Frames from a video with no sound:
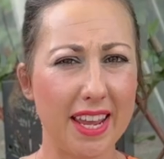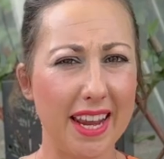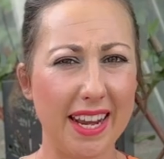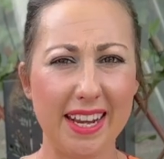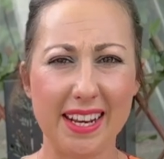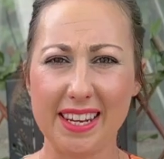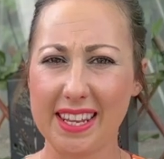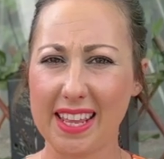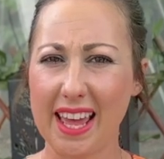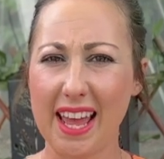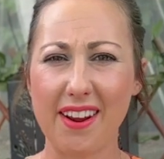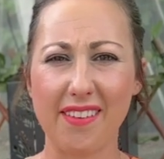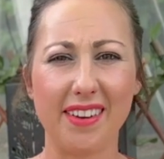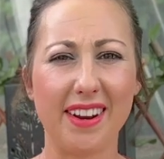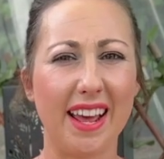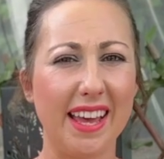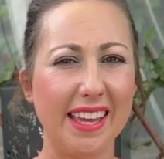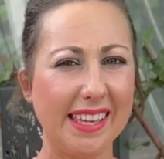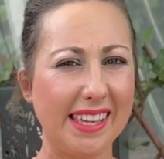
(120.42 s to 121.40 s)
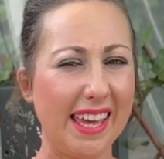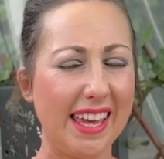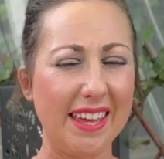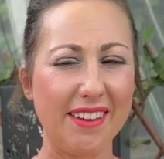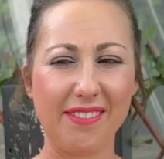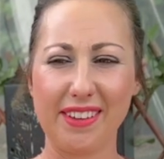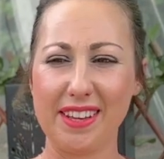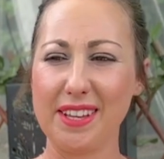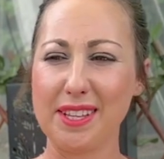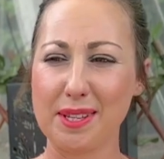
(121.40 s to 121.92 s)
in there and I
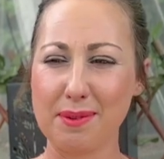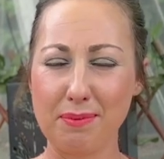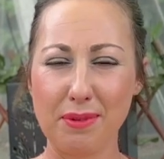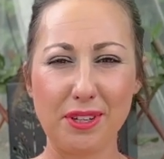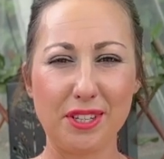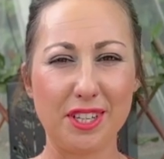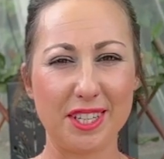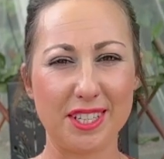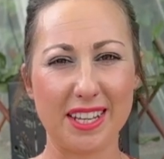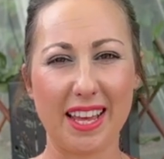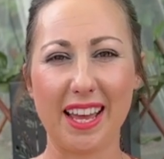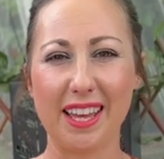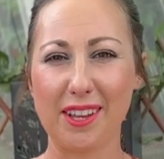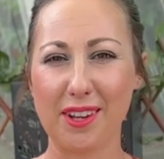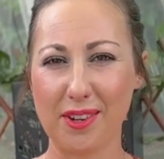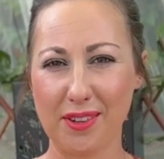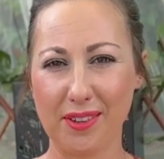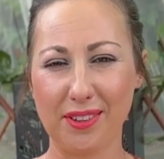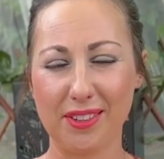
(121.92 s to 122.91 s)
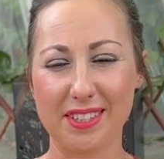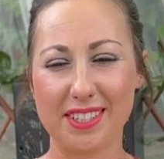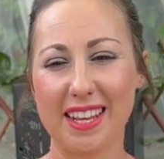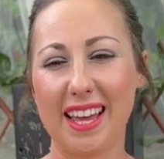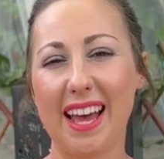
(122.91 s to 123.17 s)
gave it as much as I could,